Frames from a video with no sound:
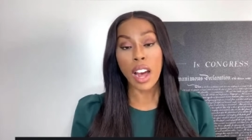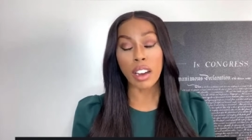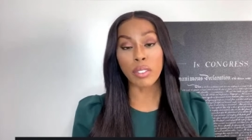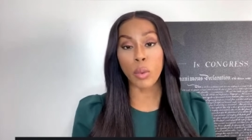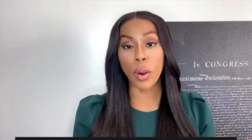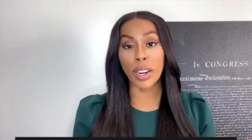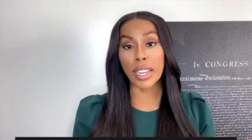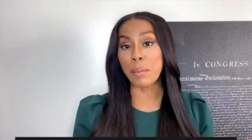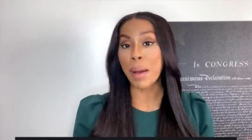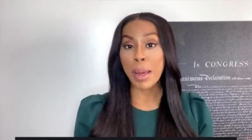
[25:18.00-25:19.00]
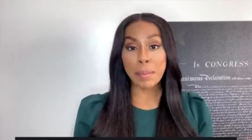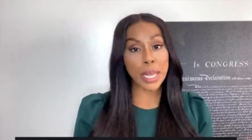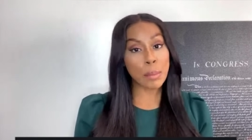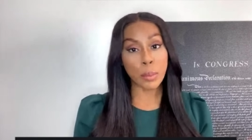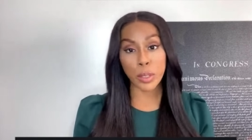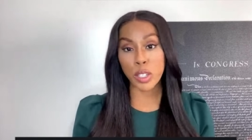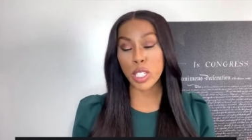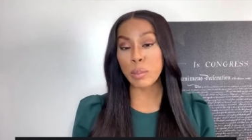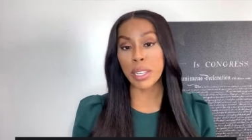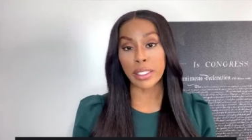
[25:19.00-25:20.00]
uh, for my people to
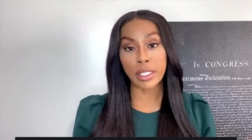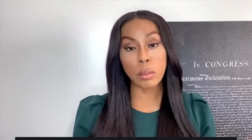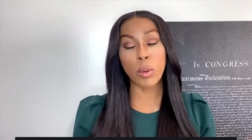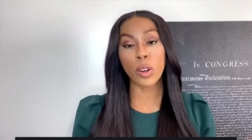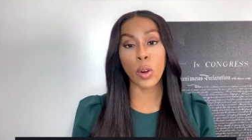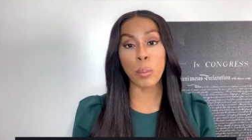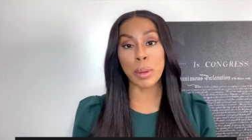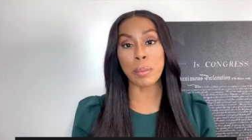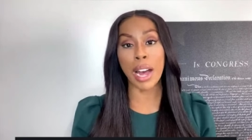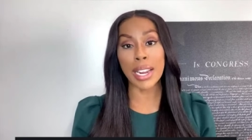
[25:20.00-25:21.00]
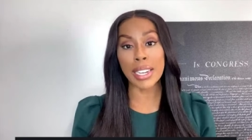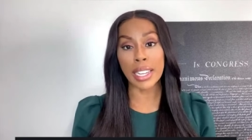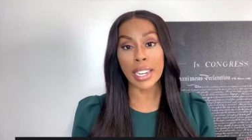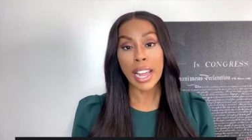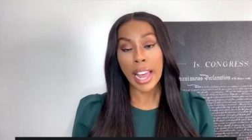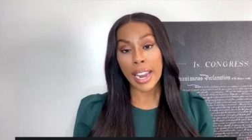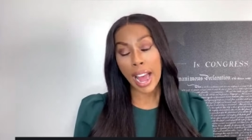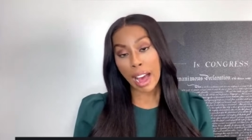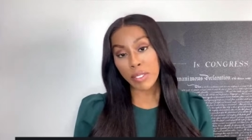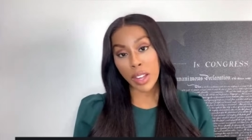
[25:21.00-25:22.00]
just be a little more open minded and
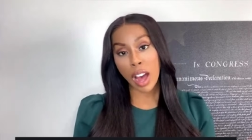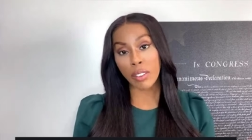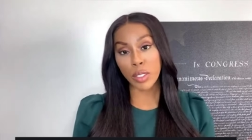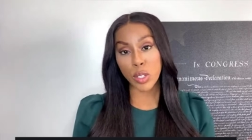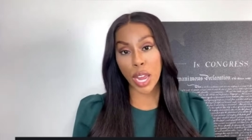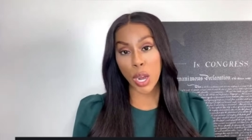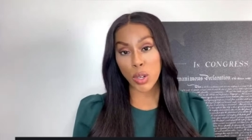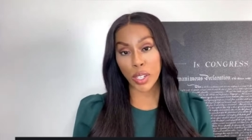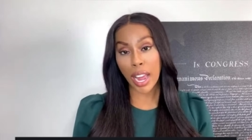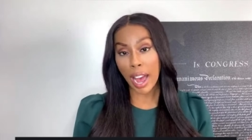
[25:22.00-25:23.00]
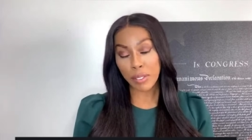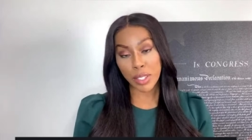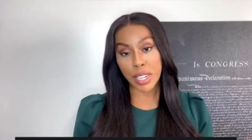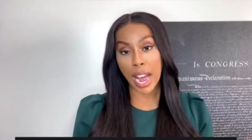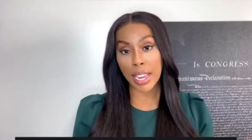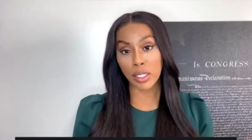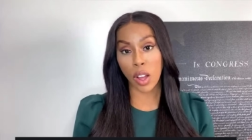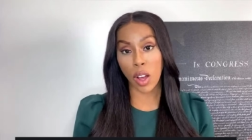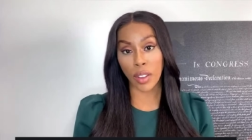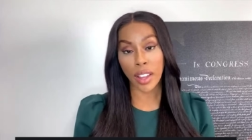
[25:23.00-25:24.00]
have the conversation, have the
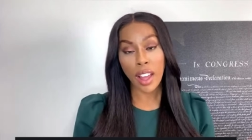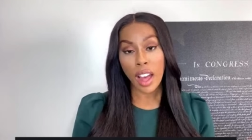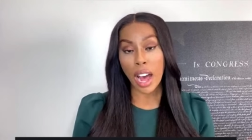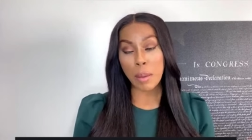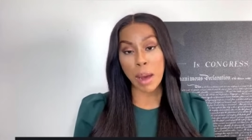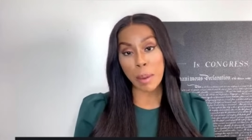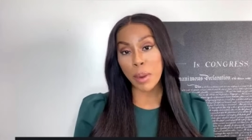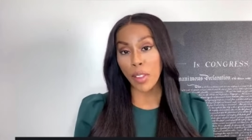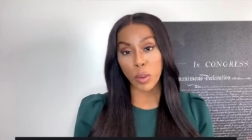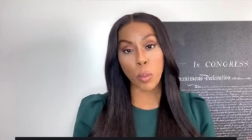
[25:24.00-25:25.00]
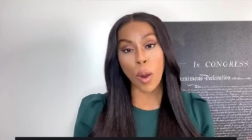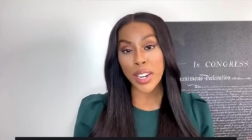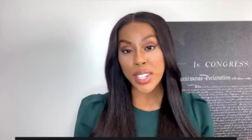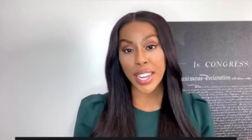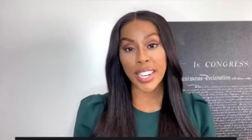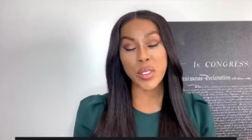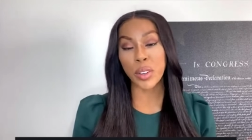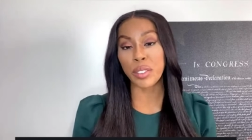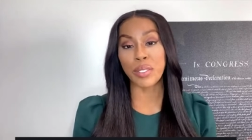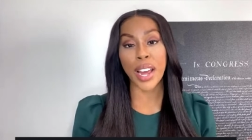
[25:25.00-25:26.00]
dialogue. Um, I'm not the one to get into
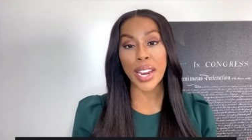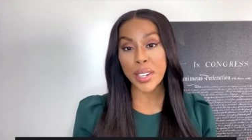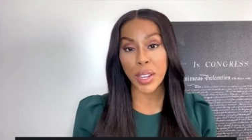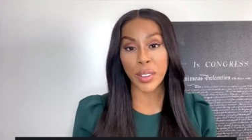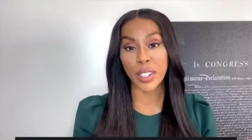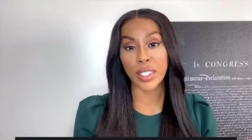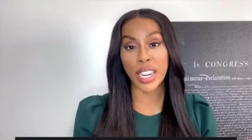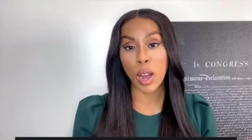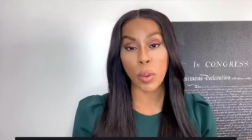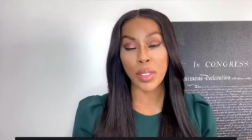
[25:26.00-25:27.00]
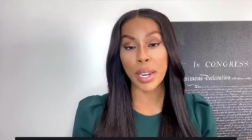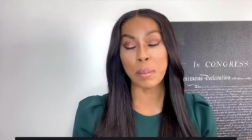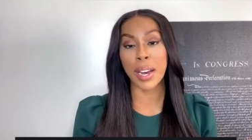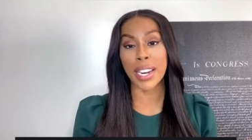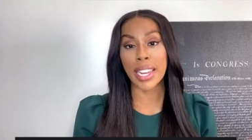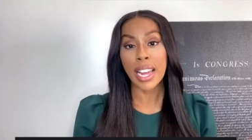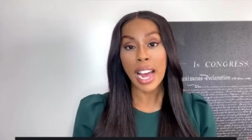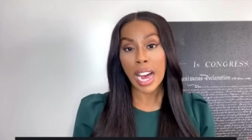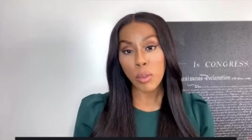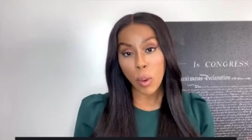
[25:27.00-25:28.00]
a fight where, you know, with anybody.
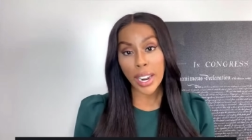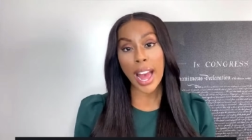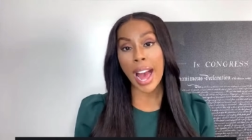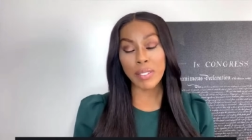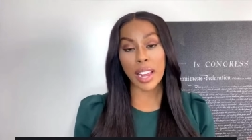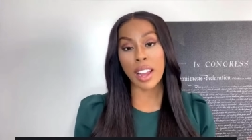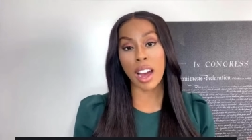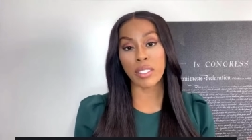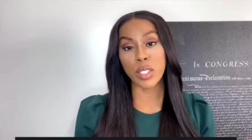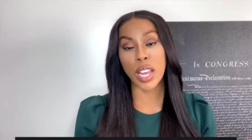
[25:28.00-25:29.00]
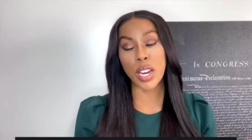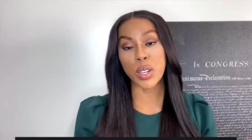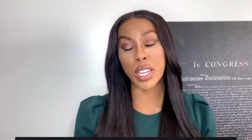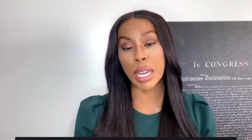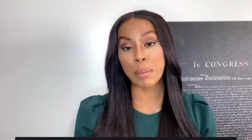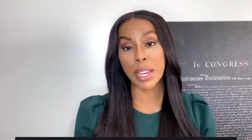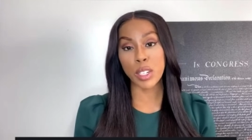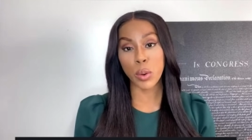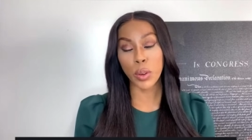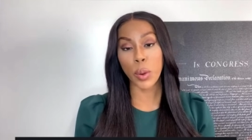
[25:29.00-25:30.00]
I want to have that conversation and keep
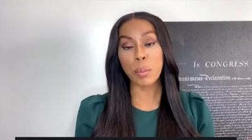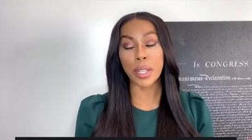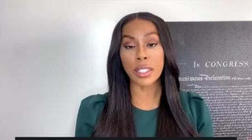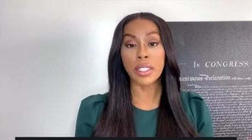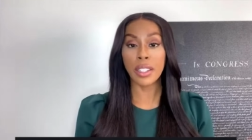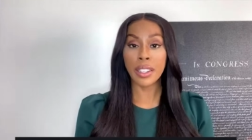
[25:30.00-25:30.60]
that door open.